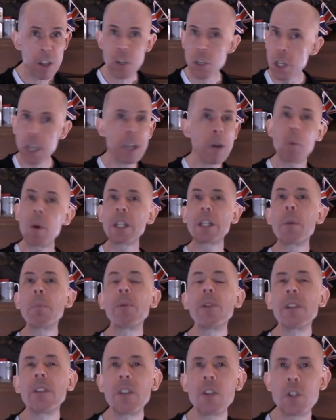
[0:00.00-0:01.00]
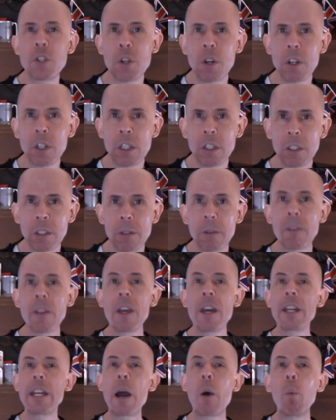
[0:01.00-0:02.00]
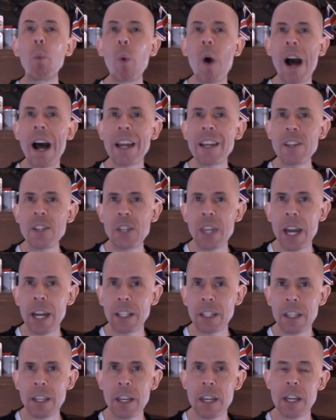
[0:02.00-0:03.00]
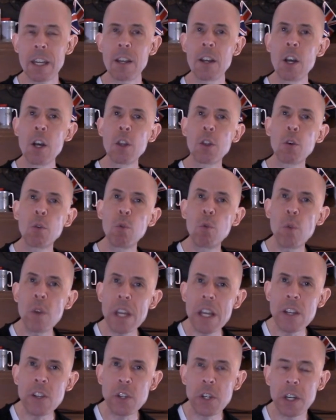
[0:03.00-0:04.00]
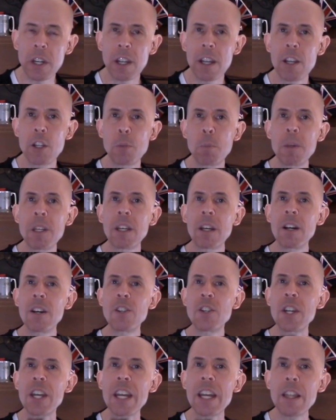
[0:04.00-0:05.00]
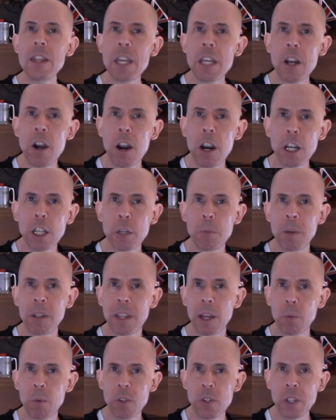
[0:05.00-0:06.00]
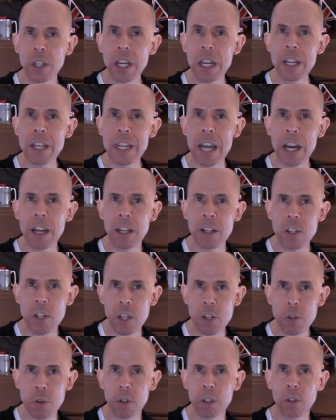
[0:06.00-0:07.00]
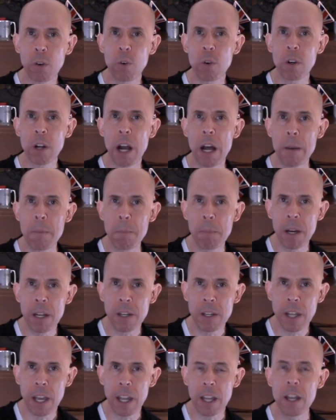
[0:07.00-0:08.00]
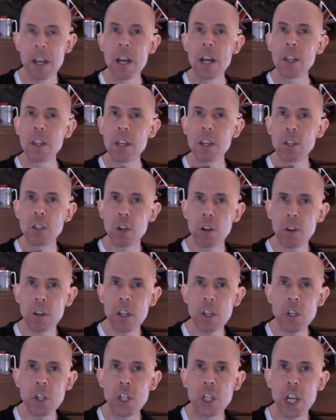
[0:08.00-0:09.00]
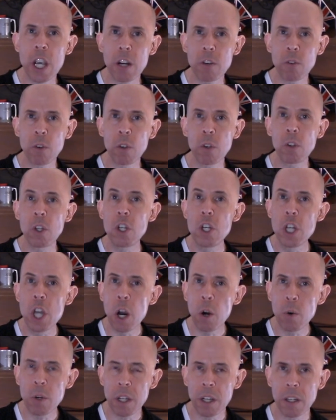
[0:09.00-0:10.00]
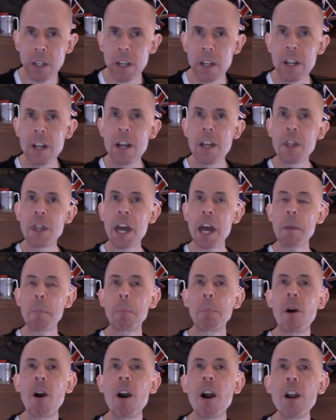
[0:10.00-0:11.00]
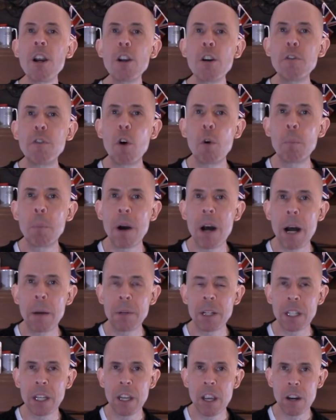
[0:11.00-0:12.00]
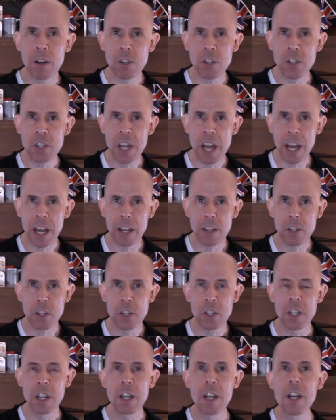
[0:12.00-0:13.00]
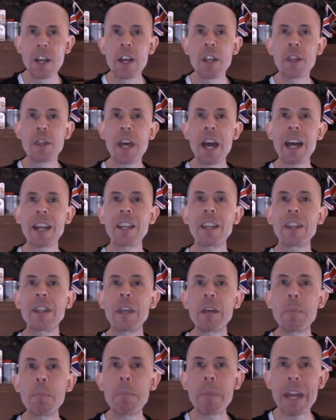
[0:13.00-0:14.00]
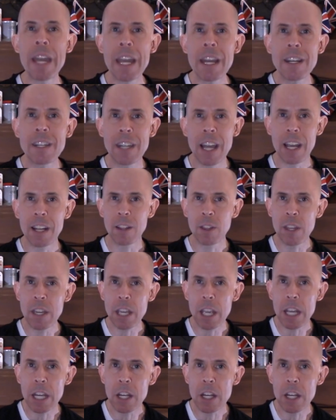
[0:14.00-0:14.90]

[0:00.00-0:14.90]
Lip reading: So they went completely circular. Now, why is that key? The reason is because in the argument that was laid down in district court on Monday, the attorneys general noted that part of Obamacare says that the mandate, the